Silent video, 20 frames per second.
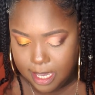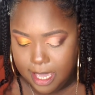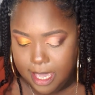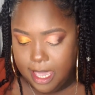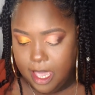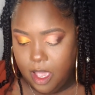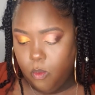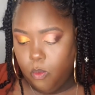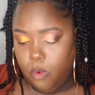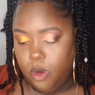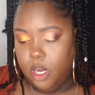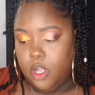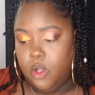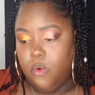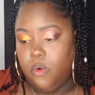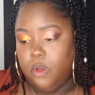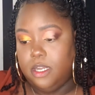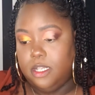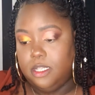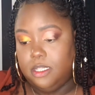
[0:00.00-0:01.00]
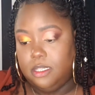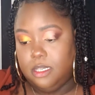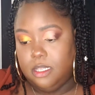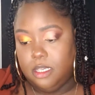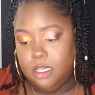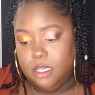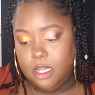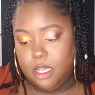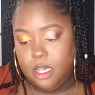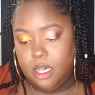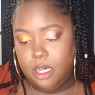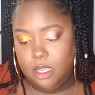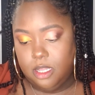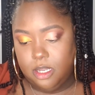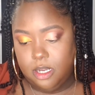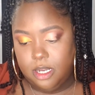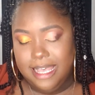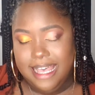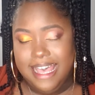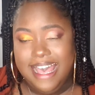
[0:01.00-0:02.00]
and we're going into the
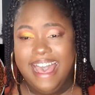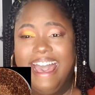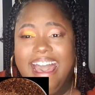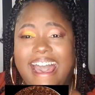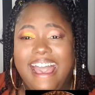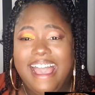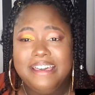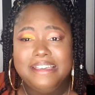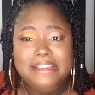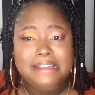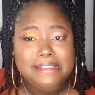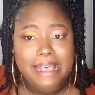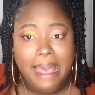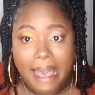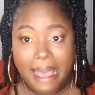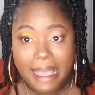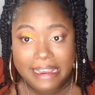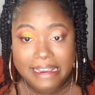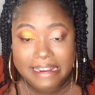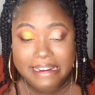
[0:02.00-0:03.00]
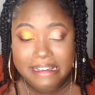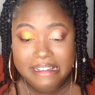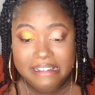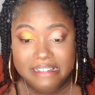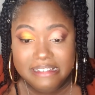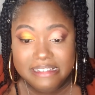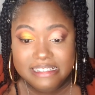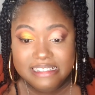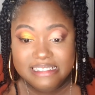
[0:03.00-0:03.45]
color, I think it's Ida.